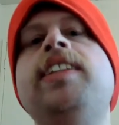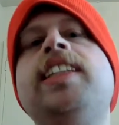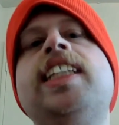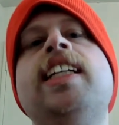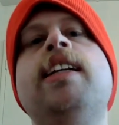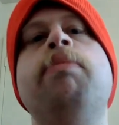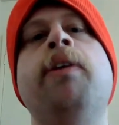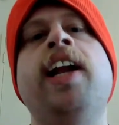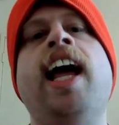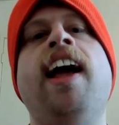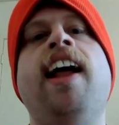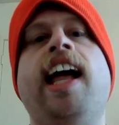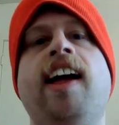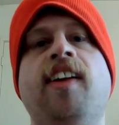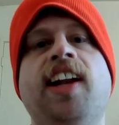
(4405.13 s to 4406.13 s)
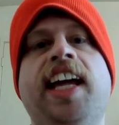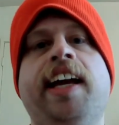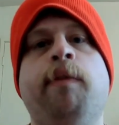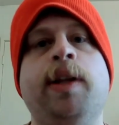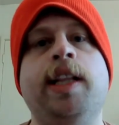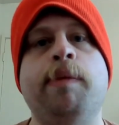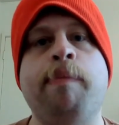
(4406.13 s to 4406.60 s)
I was just going to point out how,
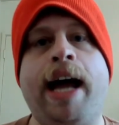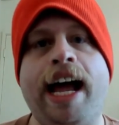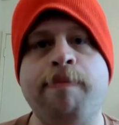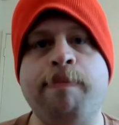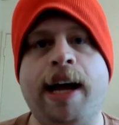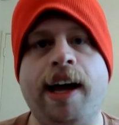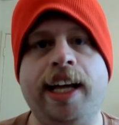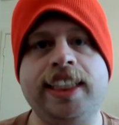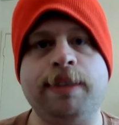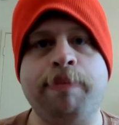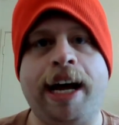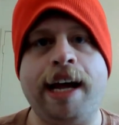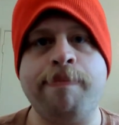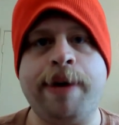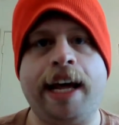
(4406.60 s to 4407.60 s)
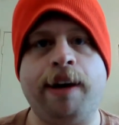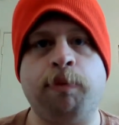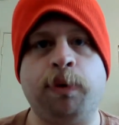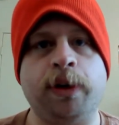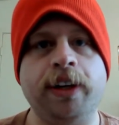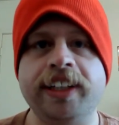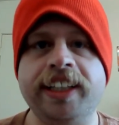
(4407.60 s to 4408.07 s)
like, with a mad, mad, it's a mad,
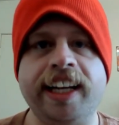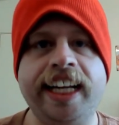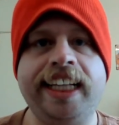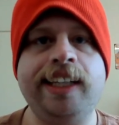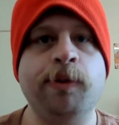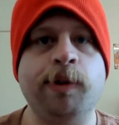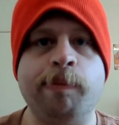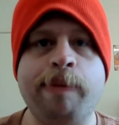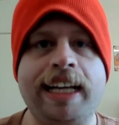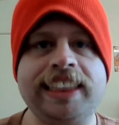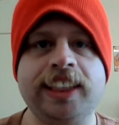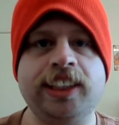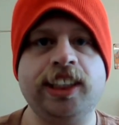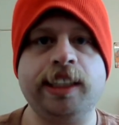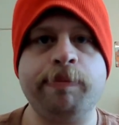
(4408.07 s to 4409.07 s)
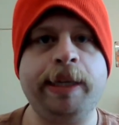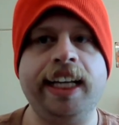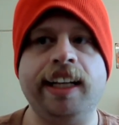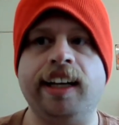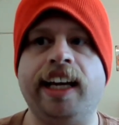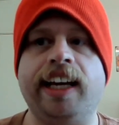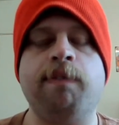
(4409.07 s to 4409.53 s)
mad world. Like, you were messaging me
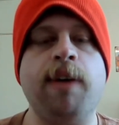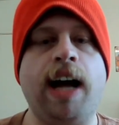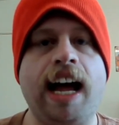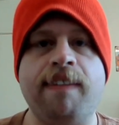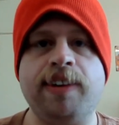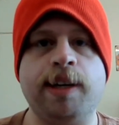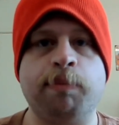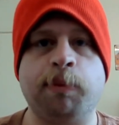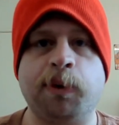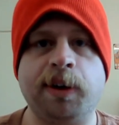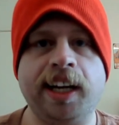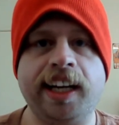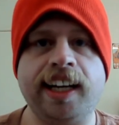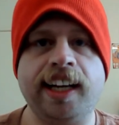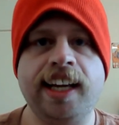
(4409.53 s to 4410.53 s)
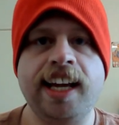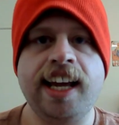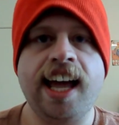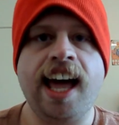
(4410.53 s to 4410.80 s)
at like 5 a.m.